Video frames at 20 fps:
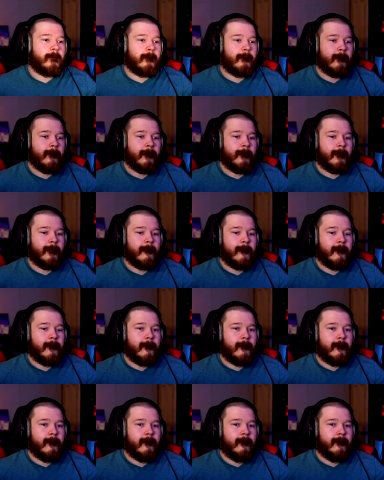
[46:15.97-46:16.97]

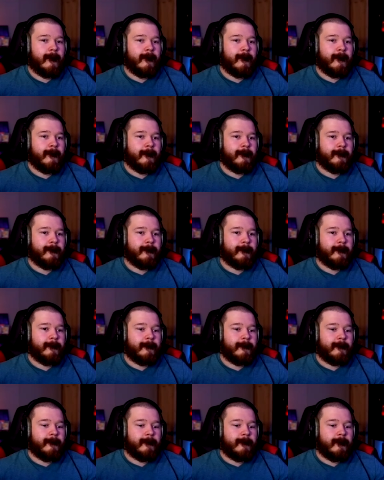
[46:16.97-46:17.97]

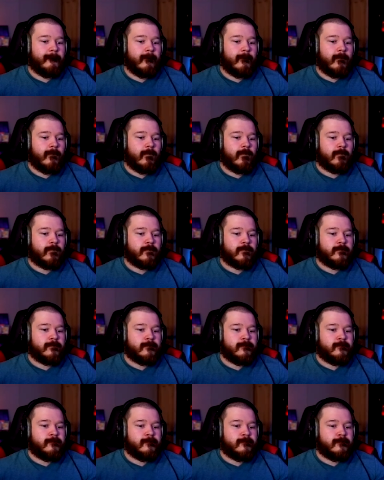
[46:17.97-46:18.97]

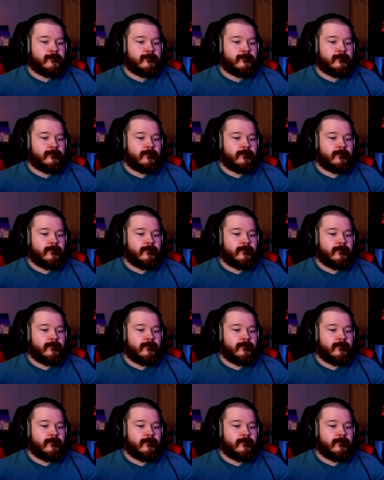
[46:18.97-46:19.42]
(silence)